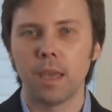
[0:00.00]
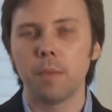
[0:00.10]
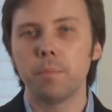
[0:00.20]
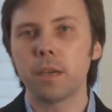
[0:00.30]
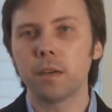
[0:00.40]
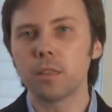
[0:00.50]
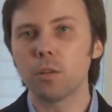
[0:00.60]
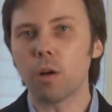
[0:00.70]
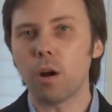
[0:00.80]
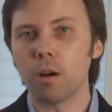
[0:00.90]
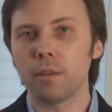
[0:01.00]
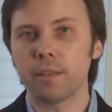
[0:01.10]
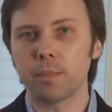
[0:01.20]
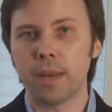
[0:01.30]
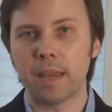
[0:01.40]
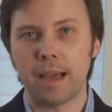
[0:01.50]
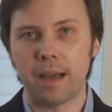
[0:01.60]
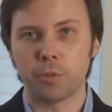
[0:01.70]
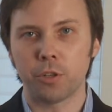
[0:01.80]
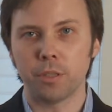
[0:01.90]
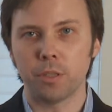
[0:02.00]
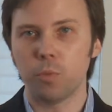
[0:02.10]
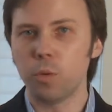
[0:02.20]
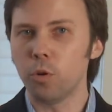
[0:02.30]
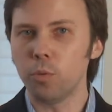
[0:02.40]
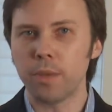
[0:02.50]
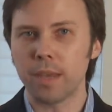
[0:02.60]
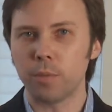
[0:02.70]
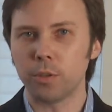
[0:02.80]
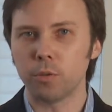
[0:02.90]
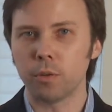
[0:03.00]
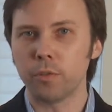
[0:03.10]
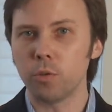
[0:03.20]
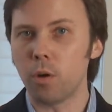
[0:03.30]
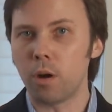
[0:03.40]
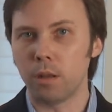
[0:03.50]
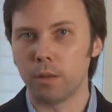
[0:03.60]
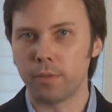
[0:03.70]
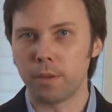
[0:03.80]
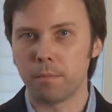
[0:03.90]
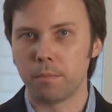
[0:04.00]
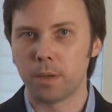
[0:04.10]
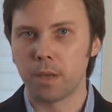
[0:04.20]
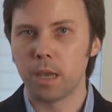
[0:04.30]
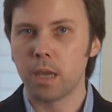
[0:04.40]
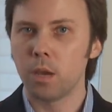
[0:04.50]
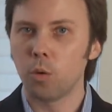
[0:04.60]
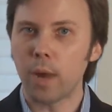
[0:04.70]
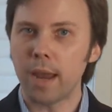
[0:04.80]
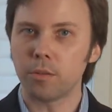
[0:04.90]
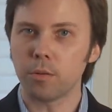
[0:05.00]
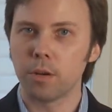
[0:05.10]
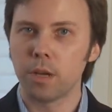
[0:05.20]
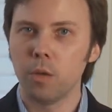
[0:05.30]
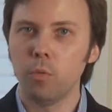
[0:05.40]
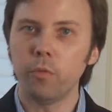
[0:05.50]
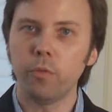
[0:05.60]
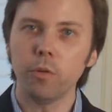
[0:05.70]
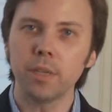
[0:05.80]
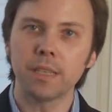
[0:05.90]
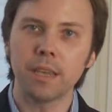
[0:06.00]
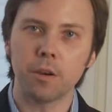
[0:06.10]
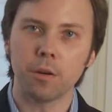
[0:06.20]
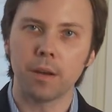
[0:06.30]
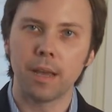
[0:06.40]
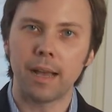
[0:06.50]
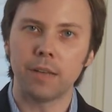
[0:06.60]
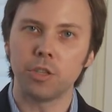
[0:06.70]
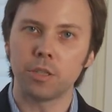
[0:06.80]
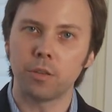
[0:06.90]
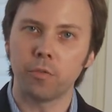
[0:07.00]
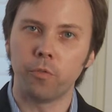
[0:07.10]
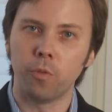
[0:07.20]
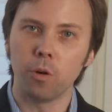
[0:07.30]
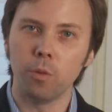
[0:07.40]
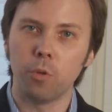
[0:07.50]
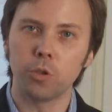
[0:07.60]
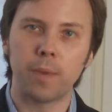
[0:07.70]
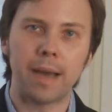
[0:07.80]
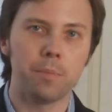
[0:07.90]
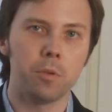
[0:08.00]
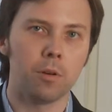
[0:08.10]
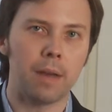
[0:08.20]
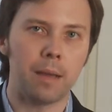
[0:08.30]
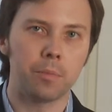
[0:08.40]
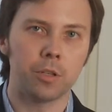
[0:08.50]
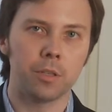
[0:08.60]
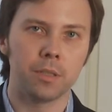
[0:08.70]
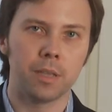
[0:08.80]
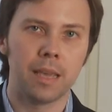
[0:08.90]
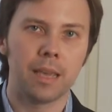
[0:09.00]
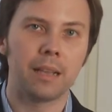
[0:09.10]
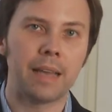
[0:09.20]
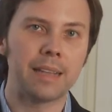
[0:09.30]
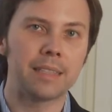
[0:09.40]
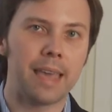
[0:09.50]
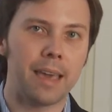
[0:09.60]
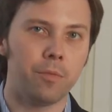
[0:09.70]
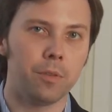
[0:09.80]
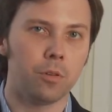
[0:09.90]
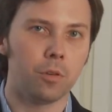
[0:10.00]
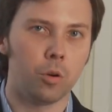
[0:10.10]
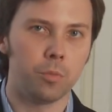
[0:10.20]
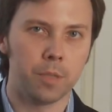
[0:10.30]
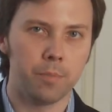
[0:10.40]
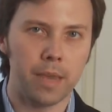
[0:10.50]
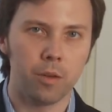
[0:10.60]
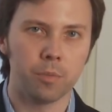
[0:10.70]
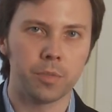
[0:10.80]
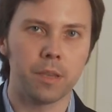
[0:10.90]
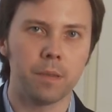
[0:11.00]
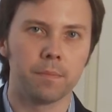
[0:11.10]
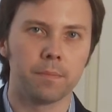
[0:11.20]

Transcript: Because there are this many options, we won't be able to review all of them. Rather, we'll focus here on just the 4 most popular options clients have with their homes in bankruptcy.